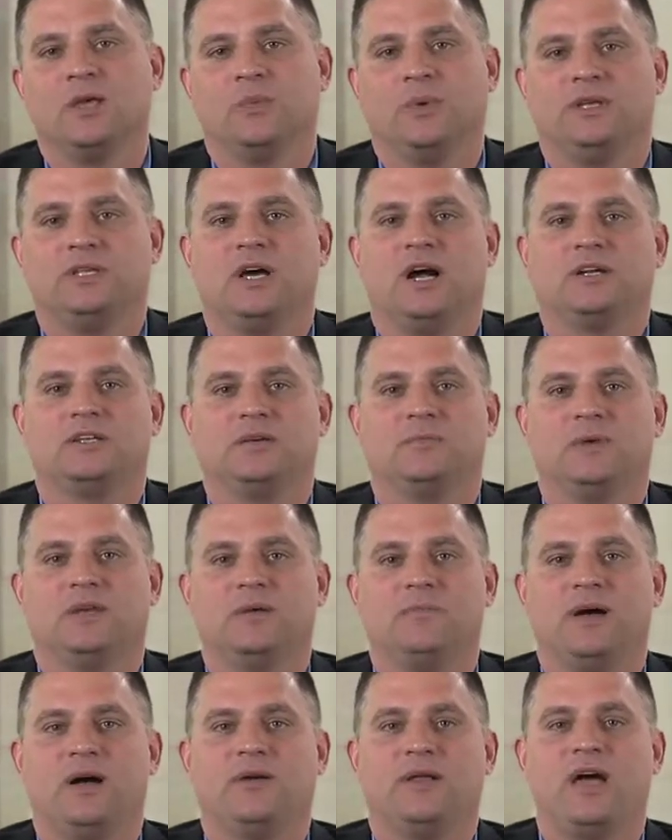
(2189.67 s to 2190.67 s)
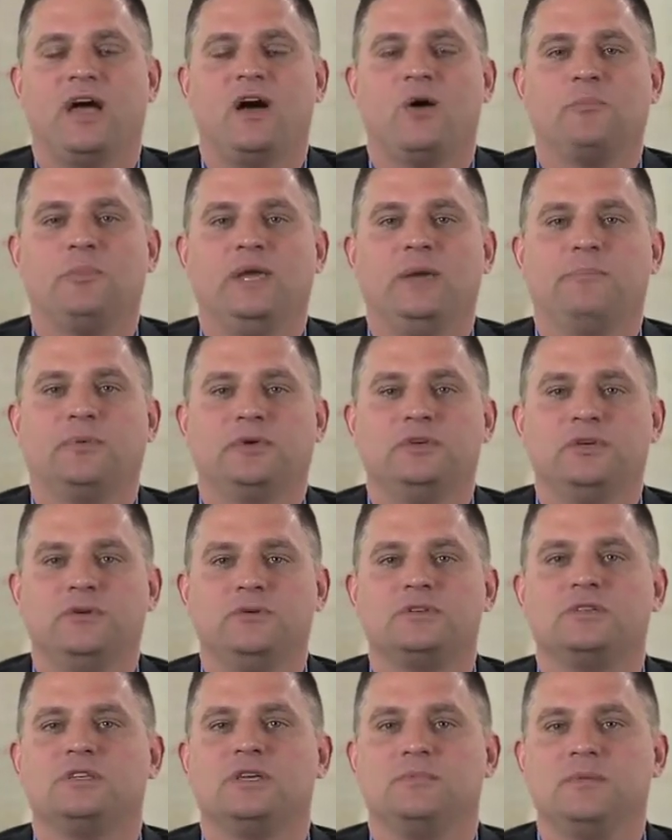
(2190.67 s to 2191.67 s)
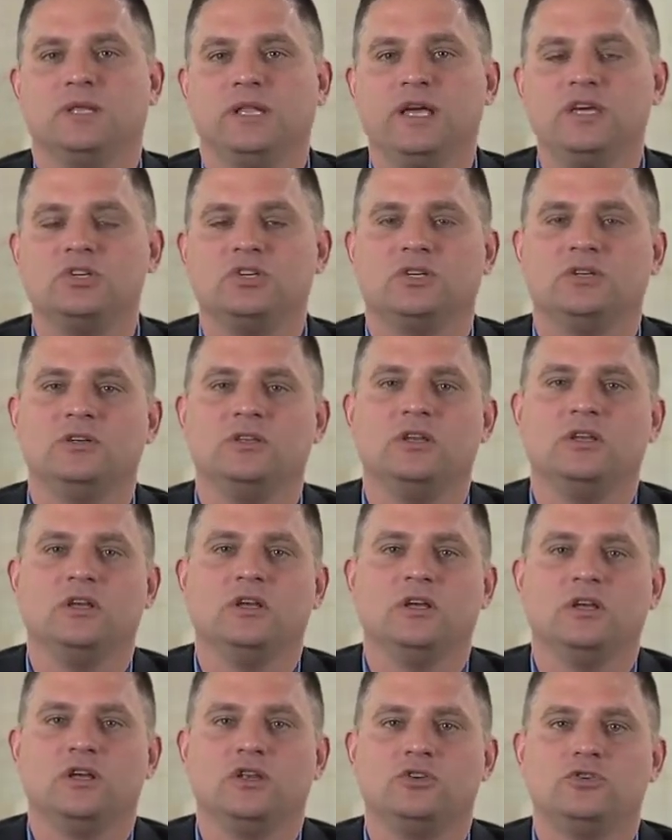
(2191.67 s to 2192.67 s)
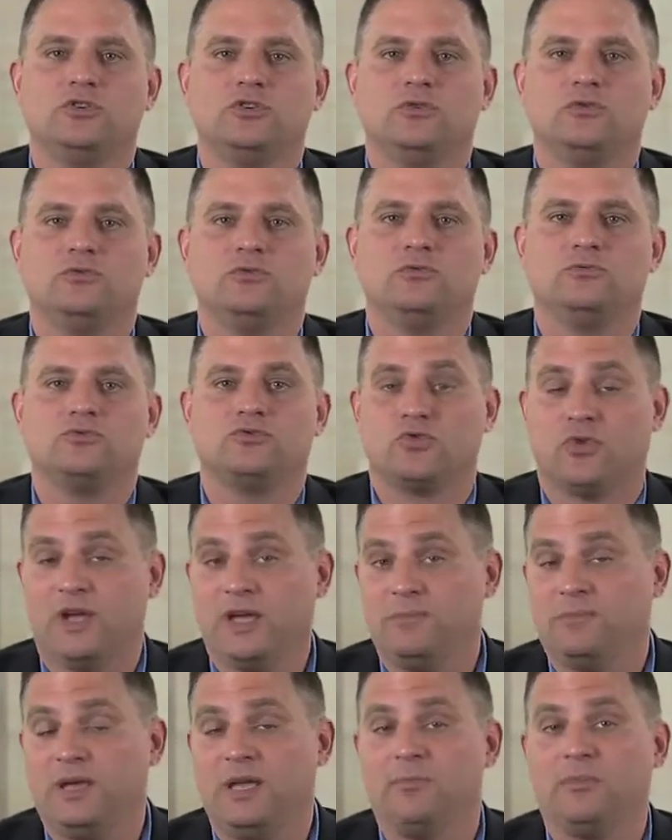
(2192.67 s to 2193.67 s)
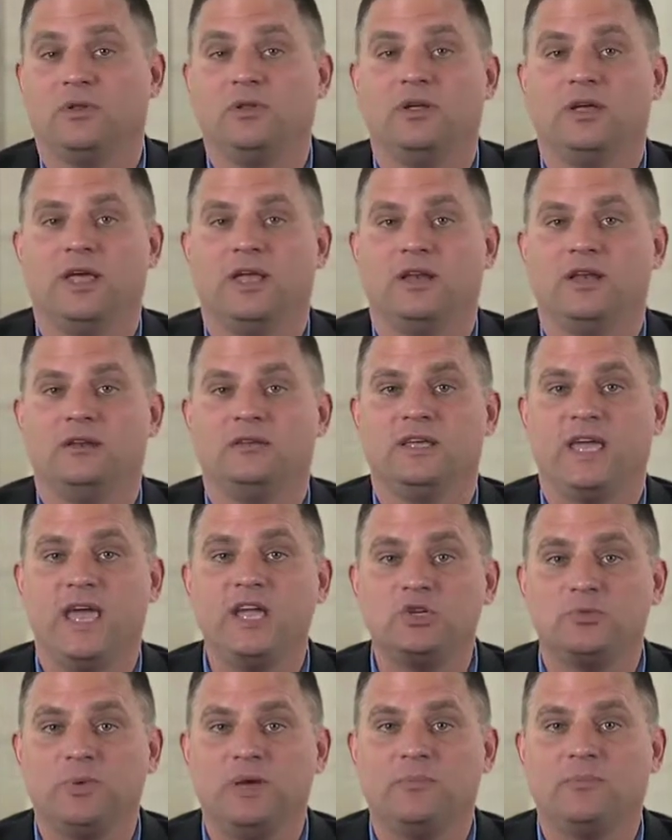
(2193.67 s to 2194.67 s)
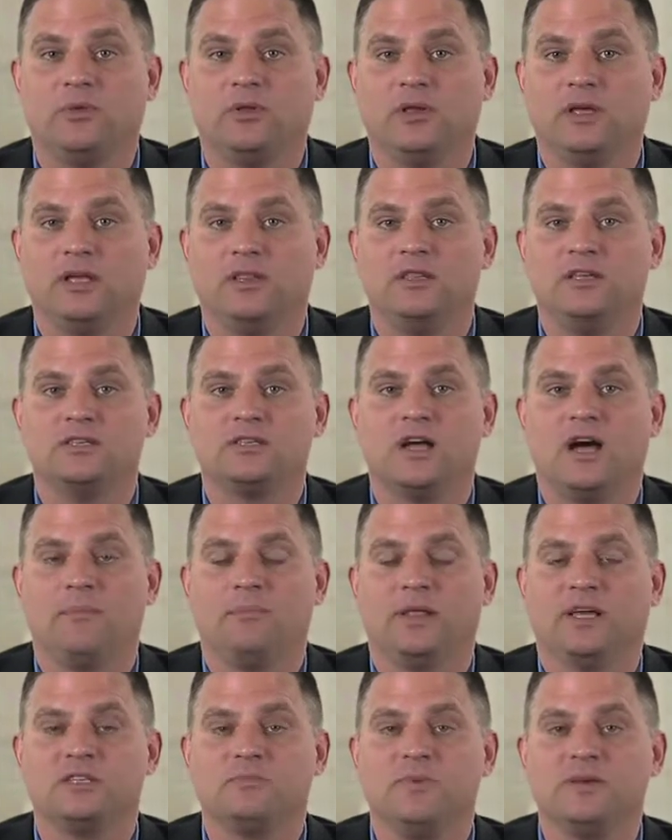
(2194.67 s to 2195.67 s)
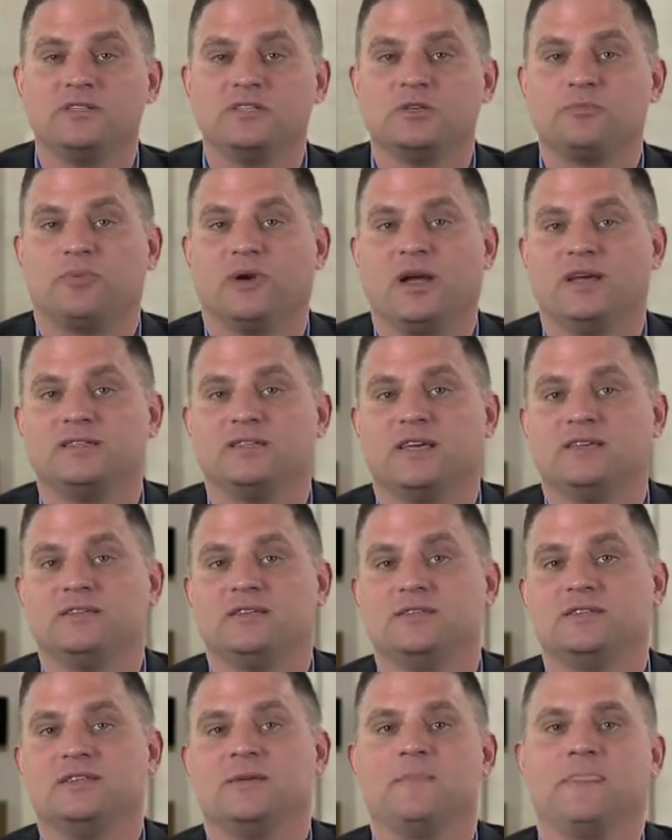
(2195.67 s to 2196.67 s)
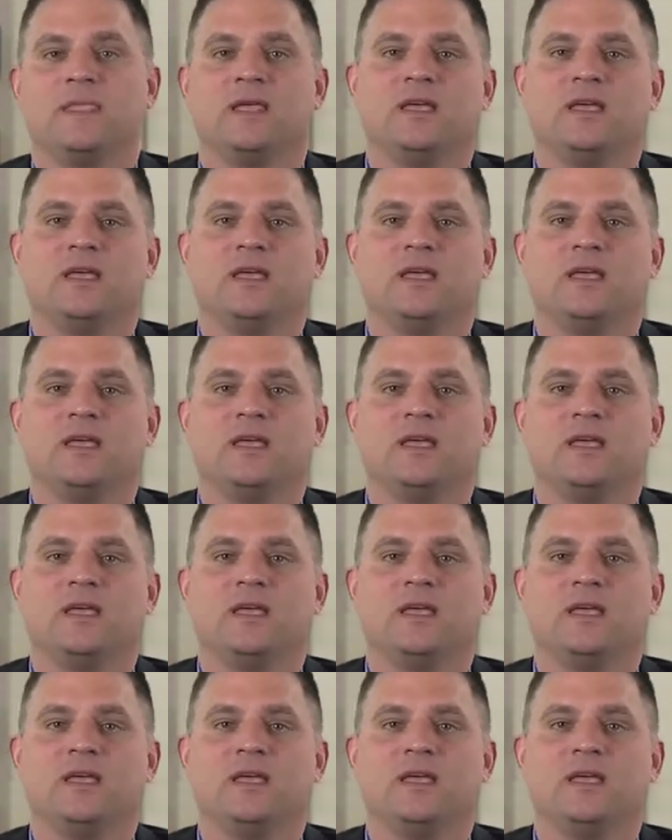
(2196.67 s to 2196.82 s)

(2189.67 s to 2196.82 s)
We talked a bit about how people use simulation to train people and engage people in these complex business processes.